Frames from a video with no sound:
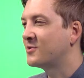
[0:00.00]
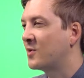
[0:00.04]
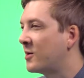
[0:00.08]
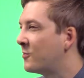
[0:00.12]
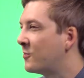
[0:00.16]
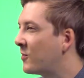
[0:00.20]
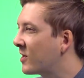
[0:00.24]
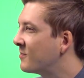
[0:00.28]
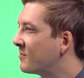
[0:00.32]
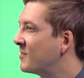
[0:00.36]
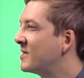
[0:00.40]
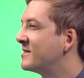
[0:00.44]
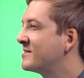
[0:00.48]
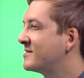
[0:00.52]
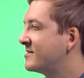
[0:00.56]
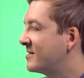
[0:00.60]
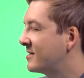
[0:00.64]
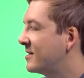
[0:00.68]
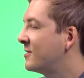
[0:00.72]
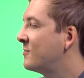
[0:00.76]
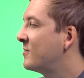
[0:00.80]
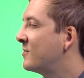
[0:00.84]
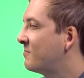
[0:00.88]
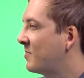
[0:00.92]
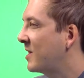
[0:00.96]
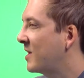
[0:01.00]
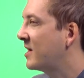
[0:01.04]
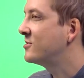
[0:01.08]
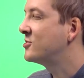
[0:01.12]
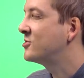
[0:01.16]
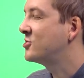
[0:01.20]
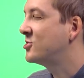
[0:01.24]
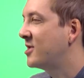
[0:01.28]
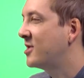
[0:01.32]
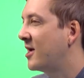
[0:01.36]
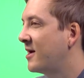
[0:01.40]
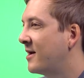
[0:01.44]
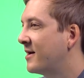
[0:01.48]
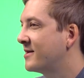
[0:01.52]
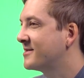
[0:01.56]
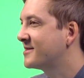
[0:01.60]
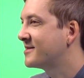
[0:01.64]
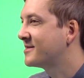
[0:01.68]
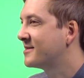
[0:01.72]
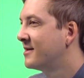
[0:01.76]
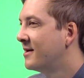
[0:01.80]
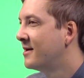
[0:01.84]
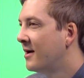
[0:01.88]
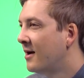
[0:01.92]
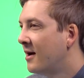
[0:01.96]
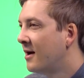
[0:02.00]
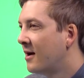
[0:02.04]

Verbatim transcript: so I'd recommend sticking with Page.js.